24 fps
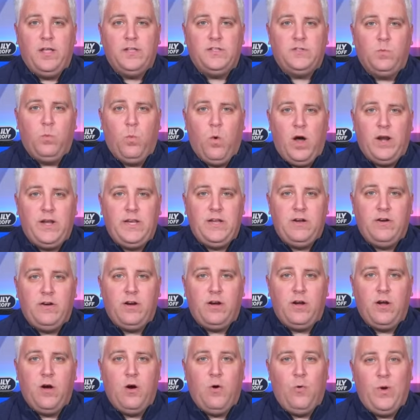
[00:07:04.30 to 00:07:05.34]
1 year
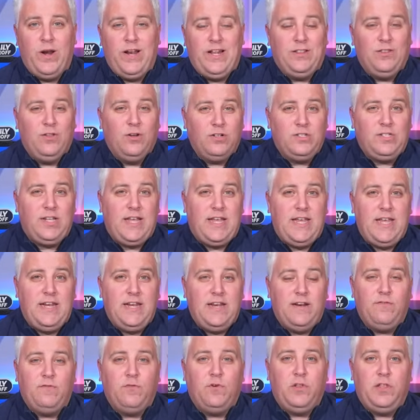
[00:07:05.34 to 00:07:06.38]
ago, when it looked like he
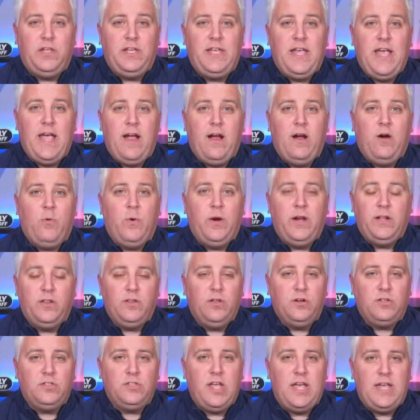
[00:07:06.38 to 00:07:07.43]
didn't really care, when it
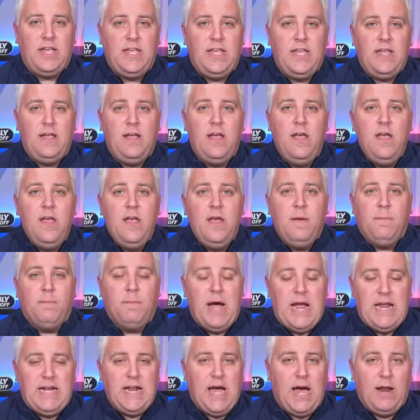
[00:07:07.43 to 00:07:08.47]
looked like he
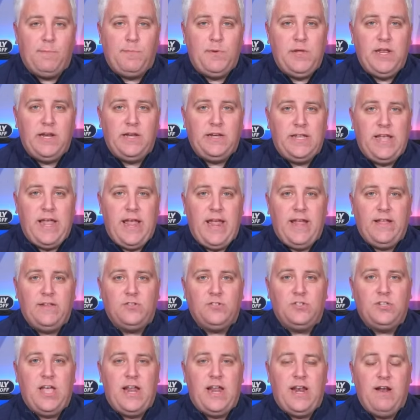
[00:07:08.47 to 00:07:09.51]
might not be
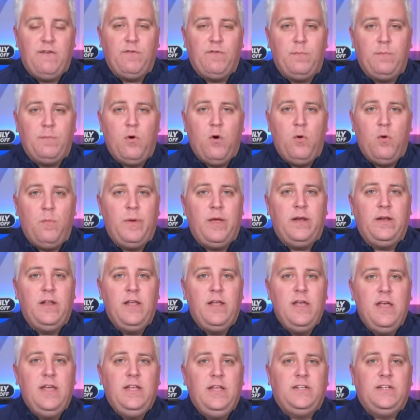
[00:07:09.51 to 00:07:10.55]
engaged at every moment.
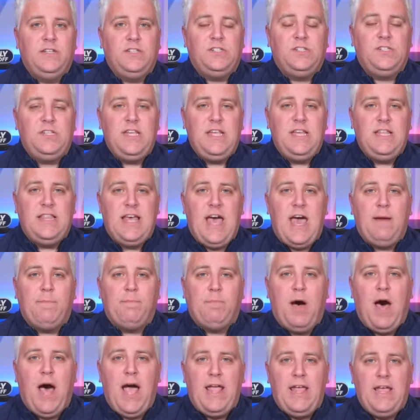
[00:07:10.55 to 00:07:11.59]
To see that
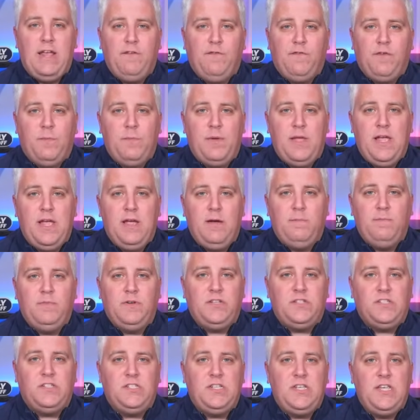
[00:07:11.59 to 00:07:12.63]
buy-in from him, to
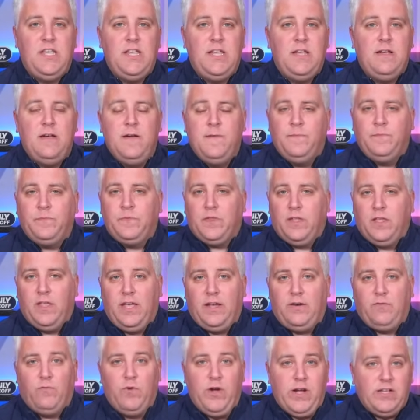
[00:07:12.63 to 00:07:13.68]
see,
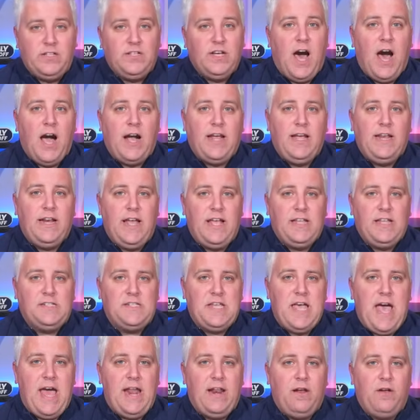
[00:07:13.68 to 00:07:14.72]
like, Rick Tocchet has
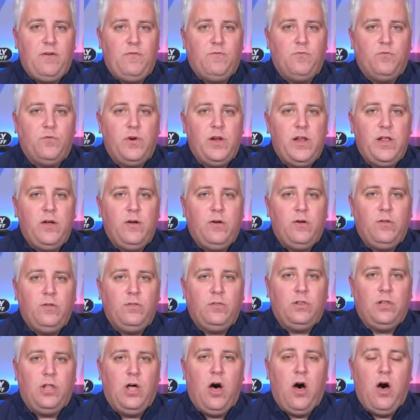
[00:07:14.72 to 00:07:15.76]
had a real
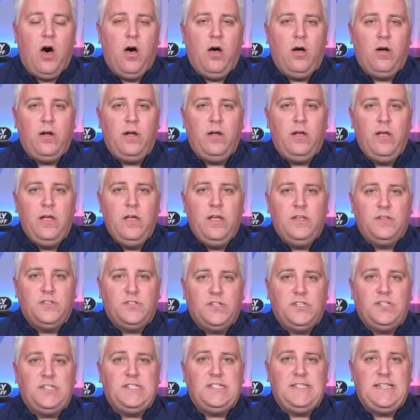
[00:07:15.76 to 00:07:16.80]
long,
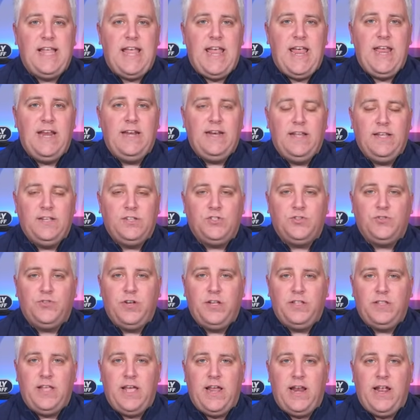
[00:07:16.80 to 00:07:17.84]
sustained history
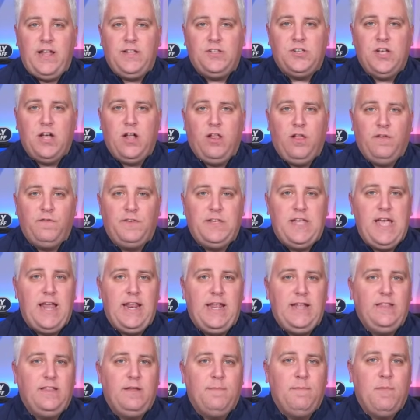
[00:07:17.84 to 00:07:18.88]
in the NHL of
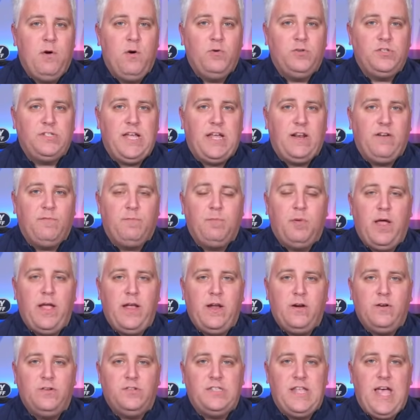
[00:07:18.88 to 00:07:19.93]
getting the most out of
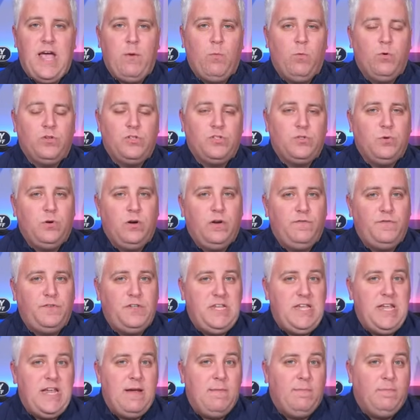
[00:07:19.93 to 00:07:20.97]
players that were sort of
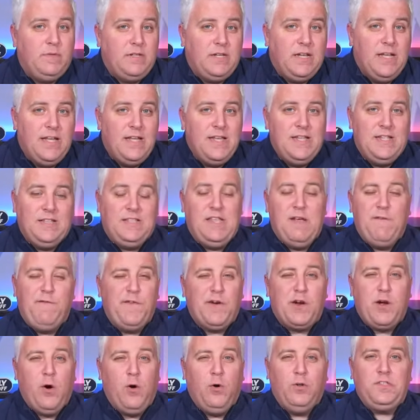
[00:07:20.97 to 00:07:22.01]
deemed
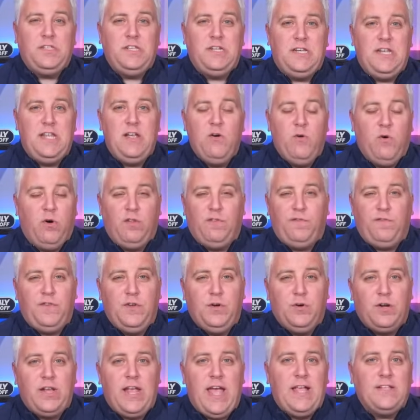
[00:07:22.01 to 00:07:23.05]
difficult to deal with.
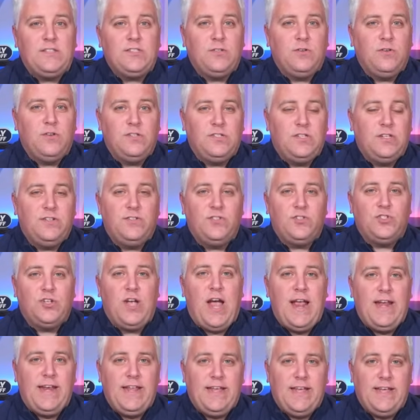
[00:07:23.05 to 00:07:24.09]
Phil Kessel is his
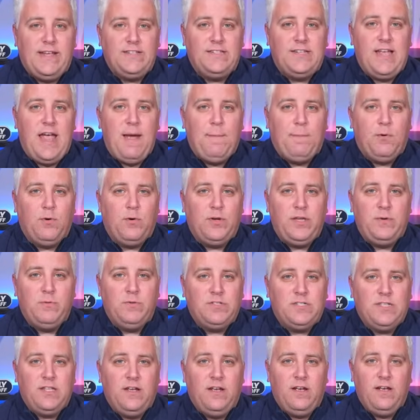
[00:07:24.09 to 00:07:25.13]
shining example. He
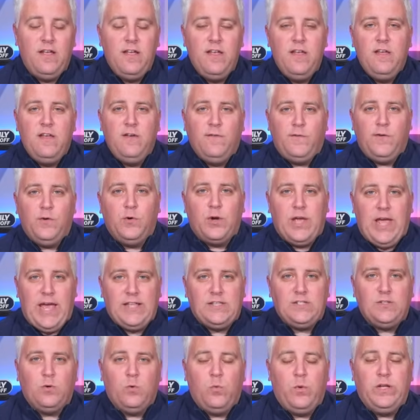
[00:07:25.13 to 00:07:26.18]
was the Phil
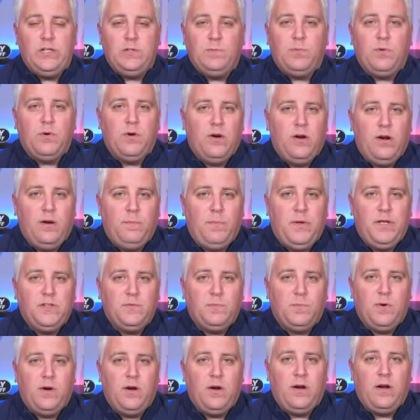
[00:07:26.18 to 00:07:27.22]
Kessel whisperer in
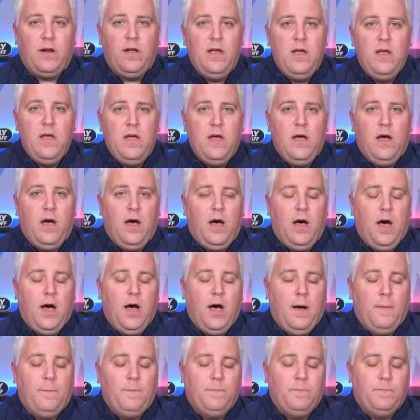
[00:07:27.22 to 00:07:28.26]
Pittsburgh.
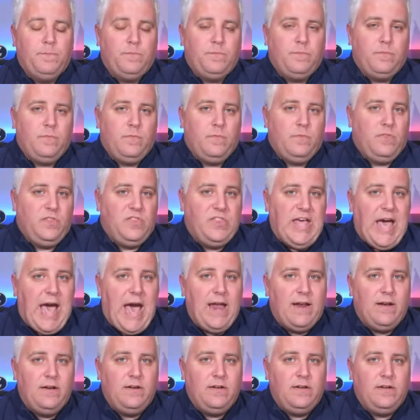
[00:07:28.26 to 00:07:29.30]

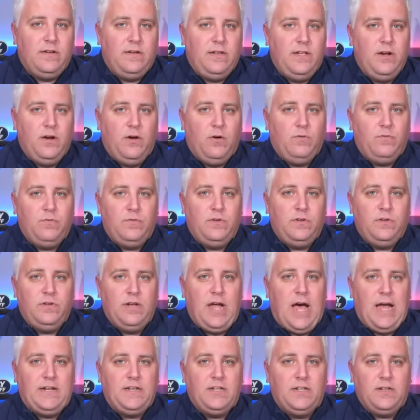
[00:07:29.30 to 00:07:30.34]
That,
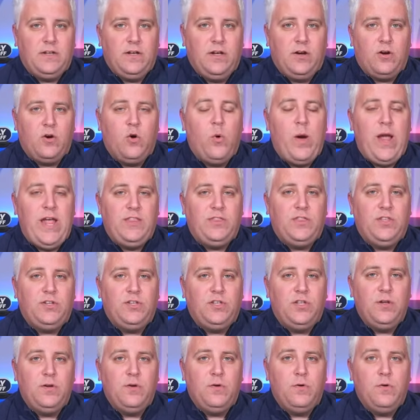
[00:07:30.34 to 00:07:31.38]
not to equate the
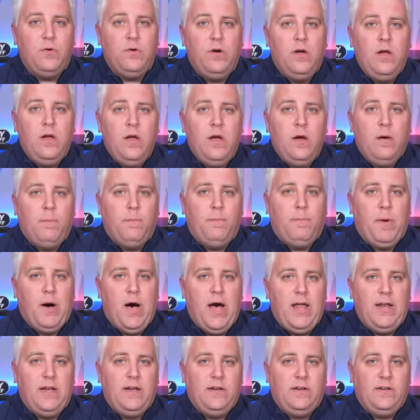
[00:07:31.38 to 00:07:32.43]
two,
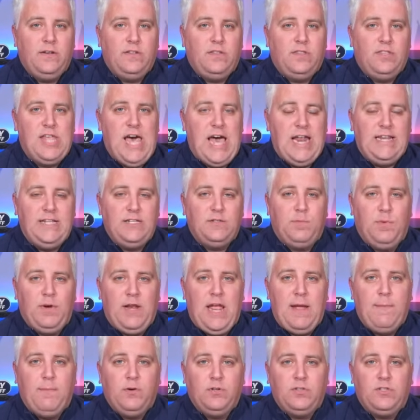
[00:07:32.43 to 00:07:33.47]
but that he's been
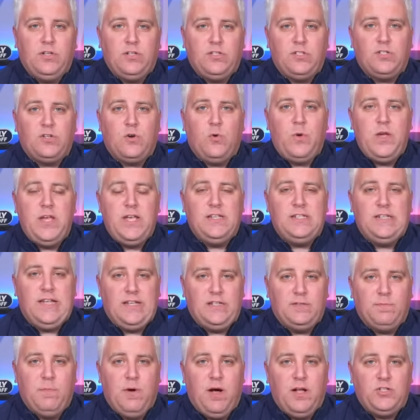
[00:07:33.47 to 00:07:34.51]
able to squeeze
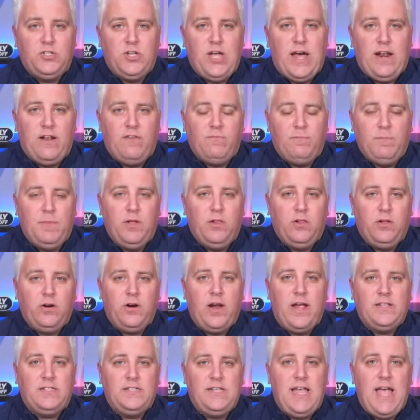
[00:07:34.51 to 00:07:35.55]
as much out of Miller
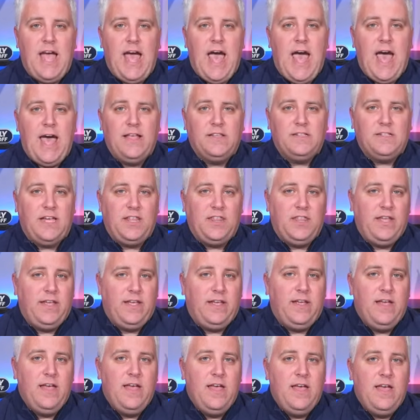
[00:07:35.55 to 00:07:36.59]
as he has, I
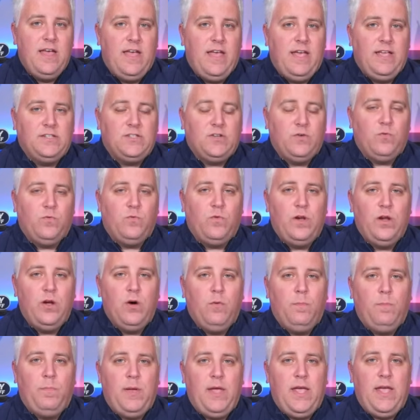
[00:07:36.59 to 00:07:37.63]
think is a real
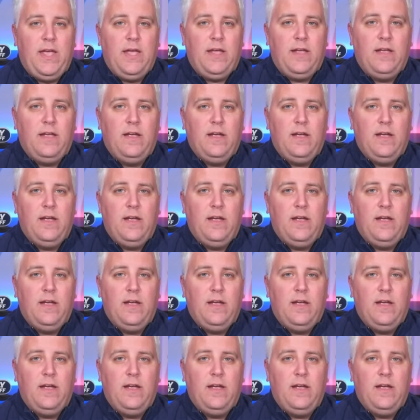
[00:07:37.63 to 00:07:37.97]
big,